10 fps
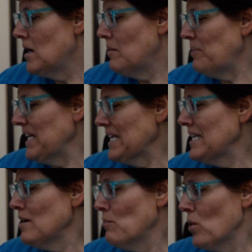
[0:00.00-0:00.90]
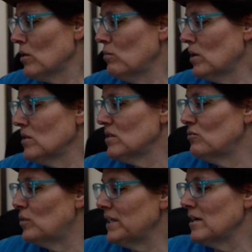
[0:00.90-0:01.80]
"But in the immortal words
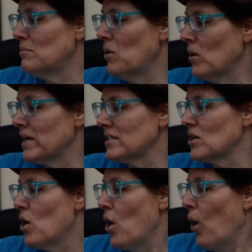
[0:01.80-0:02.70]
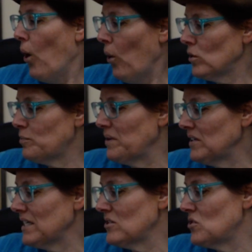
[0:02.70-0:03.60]
of William Morris, old
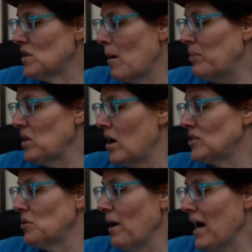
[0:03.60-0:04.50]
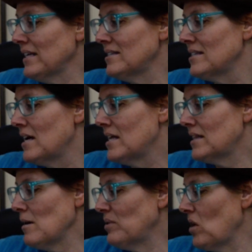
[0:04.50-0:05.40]
buildings do not belong to us.
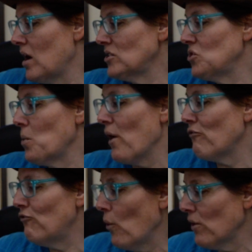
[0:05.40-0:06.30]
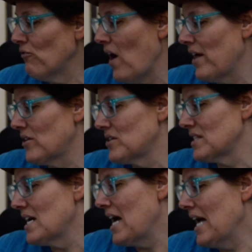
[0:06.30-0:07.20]
They belonged to our
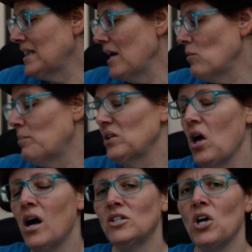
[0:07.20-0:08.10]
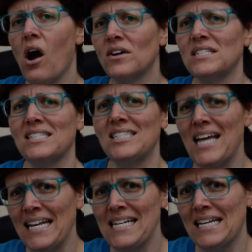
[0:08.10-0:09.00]
forefathers, and they will belong to our
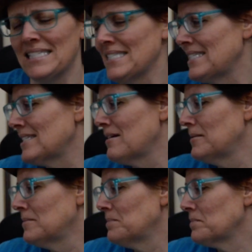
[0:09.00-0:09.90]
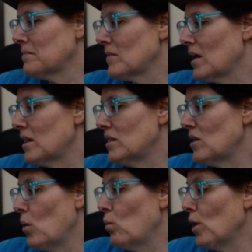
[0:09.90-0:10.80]
descendants."
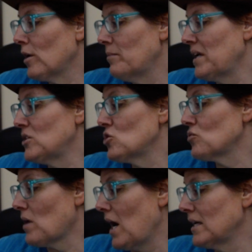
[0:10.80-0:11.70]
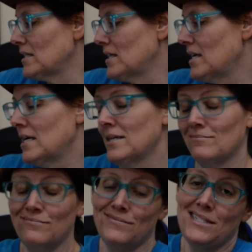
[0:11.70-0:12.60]
The workman shrugged.
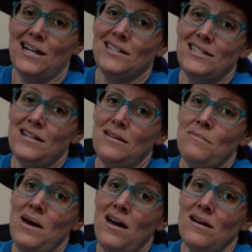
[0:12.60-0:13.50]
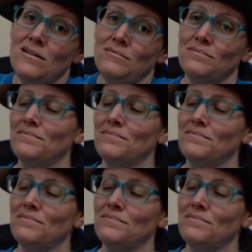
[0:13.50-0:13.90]
"Tell it to the mayor."